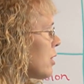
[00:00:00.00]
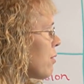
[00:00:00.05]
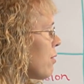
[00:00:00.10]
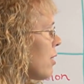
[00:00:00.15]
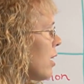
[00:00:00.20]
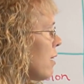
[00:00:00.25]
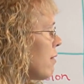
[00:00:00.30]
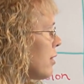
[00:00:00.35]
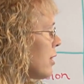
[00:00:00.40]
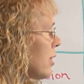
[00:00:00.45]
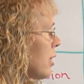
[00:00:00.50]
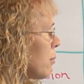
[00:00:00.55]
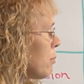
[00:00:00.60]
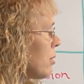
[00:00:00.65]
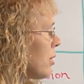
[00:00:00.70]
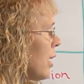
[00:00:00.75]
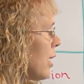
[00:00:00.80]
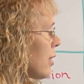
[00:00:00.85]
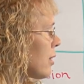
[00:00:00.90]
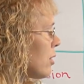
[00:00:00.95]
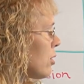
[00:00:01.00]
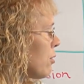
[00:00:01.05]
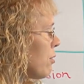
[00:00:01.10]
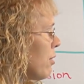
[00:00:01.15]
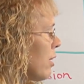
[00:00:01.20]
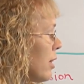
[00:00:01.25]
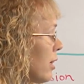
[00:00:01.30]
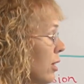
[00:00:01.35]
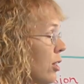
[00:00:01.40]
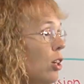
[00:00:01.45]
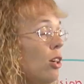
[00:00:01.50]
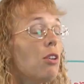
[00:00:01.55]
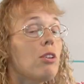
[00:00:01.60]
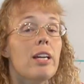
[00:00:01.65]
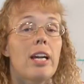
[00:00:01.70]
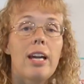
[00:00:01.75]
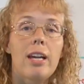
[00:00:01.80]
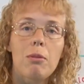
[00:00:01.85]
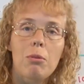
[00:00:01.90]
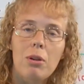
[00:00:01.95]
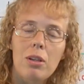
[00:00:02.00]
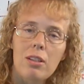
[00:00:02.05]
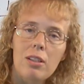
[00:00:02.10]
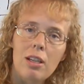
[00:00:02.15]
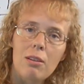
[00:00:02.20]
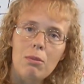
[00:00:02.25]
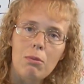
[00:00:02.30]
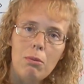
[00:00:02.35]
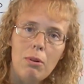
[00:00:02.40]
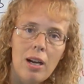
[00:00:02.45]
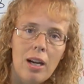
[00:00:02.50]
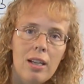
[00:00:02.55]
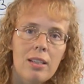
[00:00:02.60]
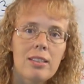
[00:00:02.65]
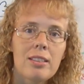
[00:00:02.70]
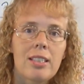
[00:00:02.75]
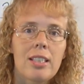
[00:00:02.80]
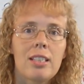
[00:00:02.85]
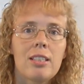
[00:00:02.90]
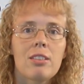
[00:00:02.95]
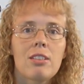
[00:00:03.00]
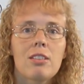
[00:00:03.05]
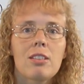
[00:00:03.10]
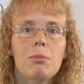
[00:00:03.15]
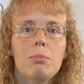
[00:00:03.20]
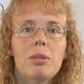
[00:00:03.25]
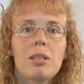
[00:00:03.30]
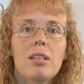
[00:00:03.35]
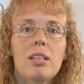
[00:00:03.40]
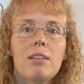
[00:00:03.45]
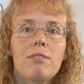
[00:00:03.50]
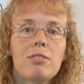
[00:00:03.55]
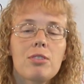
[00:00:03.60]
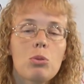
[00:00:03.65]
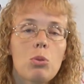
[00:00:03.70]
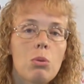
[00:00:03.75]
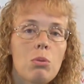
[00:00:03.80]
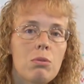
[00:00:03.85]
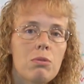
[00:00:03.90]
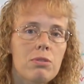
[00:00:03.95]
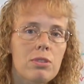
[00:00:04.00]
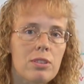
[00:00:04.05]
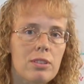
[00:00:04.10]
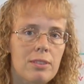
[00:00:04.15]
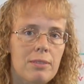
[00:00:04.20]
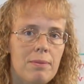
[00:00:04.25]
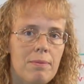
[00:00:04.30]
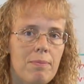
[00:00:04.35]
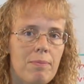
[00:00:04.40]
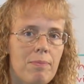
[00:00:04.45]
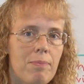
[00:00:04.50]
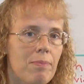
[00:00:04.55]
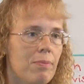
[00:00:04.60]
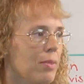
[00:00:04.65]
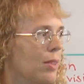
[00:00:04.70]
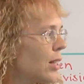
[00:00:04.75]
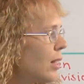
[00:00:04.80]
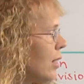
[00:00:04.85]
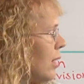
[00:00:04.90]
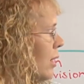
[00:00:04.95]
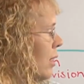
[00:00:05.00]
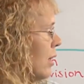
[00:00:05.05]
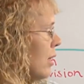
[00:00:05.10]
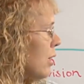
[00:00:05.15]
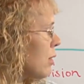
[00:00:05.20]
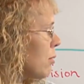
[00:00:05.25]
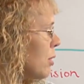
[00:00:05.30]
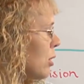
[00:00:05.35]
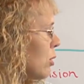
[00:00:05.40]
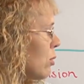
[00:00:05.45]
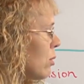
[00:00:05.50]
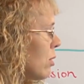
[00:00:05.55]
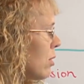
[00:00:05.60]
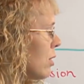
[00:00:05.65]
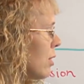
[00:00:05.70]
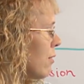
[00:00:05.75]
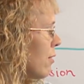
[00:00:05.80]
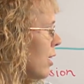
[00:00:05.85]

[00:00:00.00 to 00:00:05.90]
is 5 and subtract to find that, okay, we're going to have one $10 bill left over that we could not